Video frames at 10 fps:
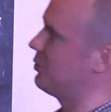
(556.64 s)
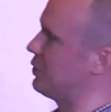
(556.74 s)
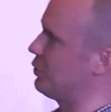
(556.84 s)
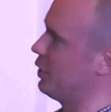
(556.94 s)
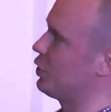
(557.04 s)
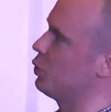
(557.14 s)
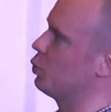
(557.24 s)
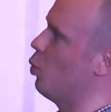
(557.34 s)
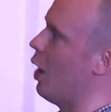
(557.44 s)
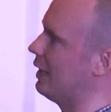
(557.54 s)
restriction
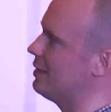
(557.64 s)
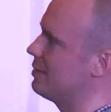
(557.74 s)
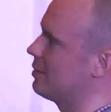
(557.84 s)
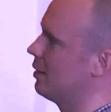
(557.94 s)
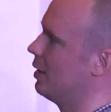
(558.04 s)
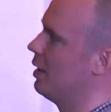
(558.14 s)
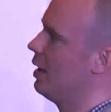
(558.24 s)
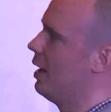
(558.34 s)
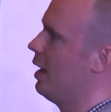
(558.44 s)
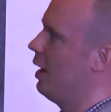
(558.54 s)
once
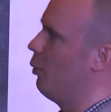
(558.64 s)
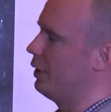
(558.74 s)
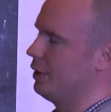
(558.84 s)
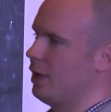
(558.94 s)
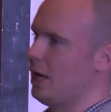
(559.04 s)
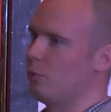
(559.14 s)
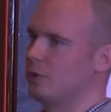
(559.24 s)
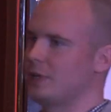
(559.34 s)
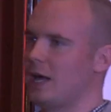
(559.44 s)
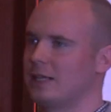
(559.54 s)
when I
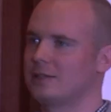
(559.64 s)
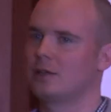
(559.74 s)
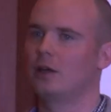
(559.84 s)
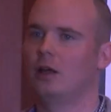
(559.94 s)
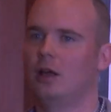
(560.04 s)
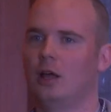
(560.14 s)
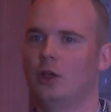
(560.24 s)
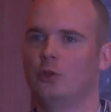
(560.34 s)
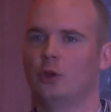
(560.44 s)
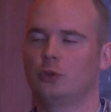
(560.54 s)
was asked
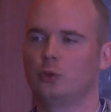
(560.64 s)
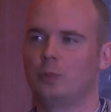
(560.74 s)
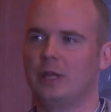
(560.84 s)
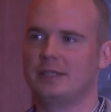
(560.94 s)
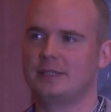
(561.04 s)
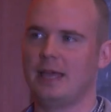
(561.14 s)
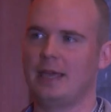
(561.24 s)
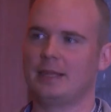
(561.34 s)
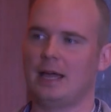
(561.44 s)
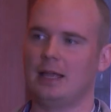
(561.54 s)
not to place
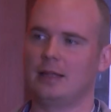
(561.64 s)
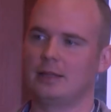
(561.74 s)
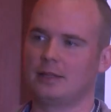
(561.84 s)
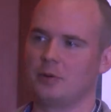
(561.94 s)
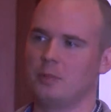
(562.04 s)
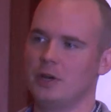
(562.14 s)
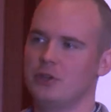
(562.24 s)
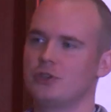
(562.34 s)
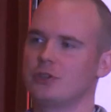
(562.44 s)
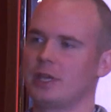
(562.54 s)
data that are
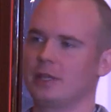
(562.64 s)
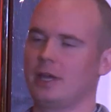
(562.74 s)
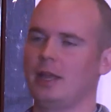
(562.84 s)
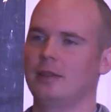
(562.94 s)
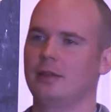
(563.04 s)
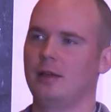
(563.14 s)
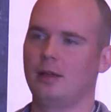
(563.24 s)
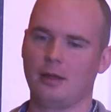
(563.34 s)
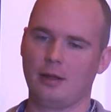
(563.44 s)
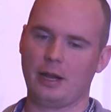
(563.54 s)
malicious and can
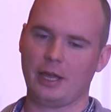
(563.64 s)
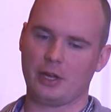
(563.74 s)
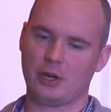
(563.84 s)
like